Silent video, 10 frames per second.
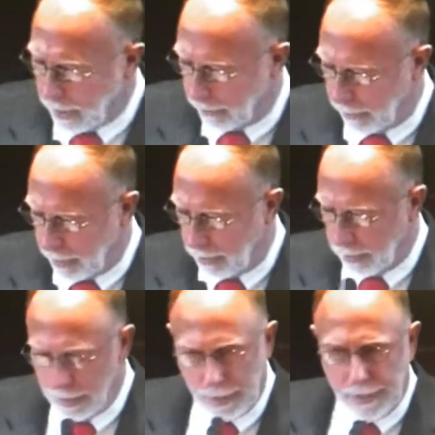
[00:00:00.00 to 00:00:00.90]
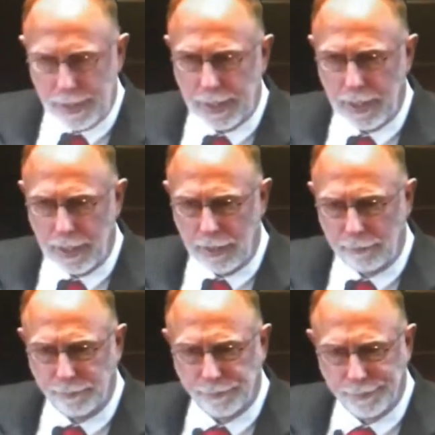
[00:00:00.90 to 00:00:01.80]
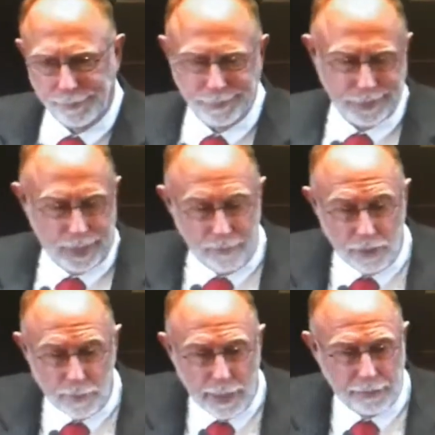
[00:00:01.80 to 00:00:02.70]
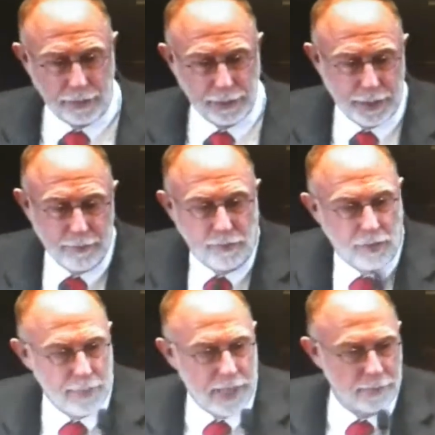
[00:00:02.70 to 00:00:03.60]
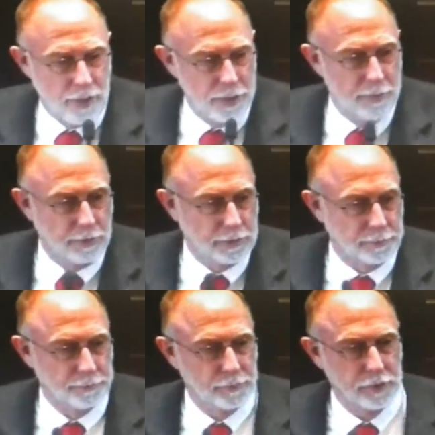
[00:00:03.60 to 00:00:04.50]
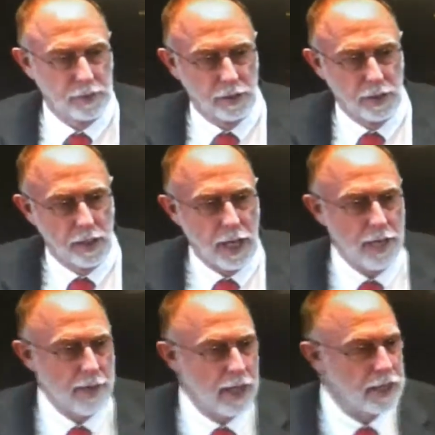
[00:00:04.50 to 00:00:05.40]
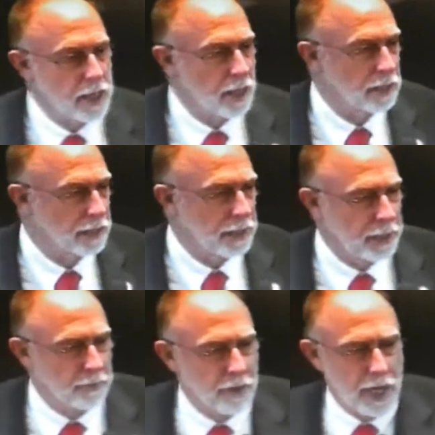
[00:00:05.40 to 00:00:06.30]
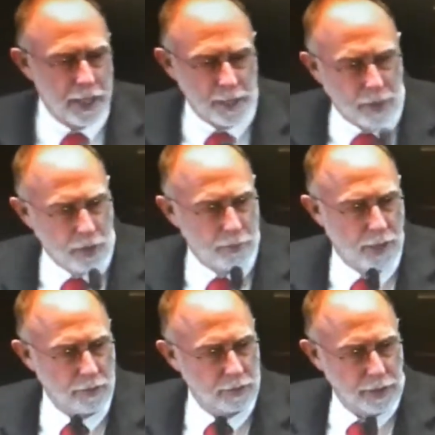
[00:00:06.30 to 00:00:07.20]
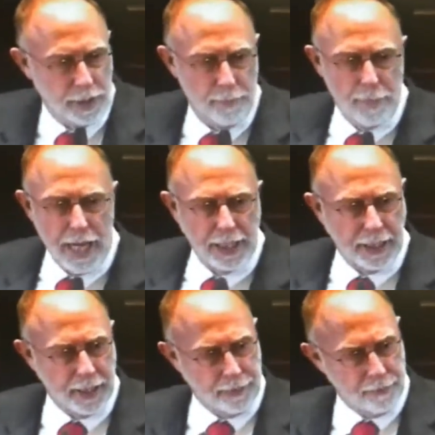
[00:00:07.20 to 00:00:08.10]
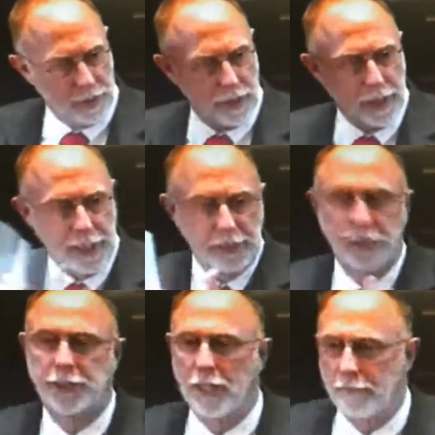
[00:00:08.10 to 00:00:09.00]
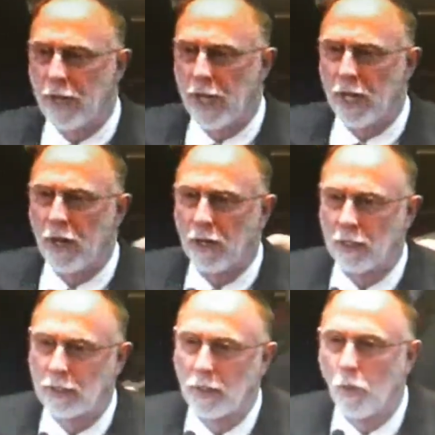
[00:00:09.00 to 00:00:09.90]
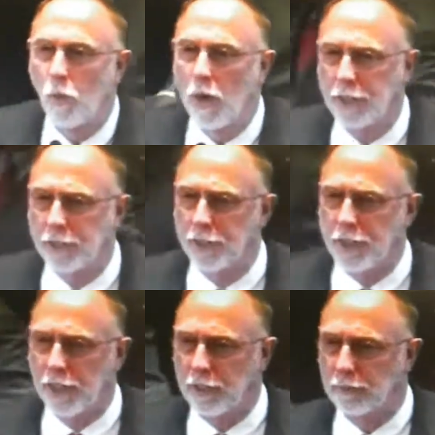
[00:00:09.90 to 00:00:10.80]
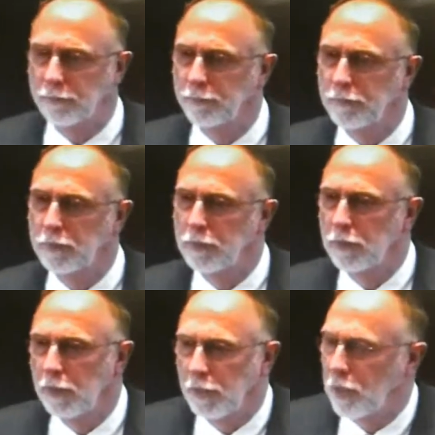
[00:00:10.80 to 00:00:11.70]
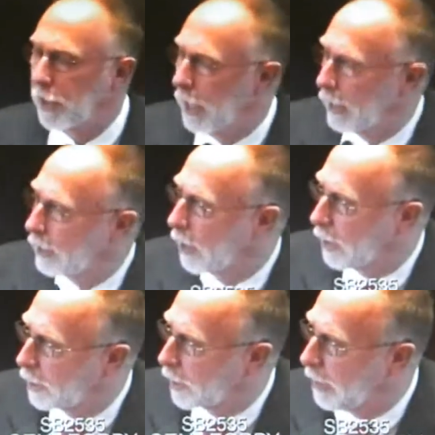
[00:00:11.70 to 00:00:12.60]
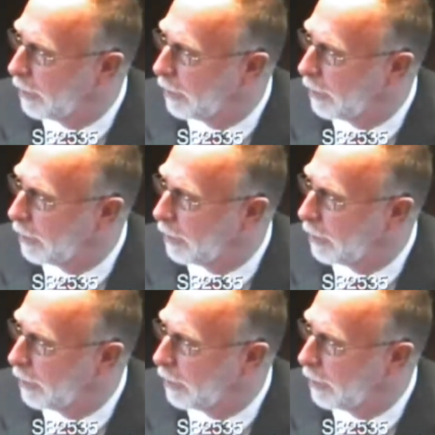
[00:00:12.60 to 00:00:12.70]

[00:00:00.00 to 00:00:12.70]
we have here, I'm going back to what I said, what about motorboats? How about a young kid riding a motorboat in a back end, hitting something head on? What did he do? You think it's going to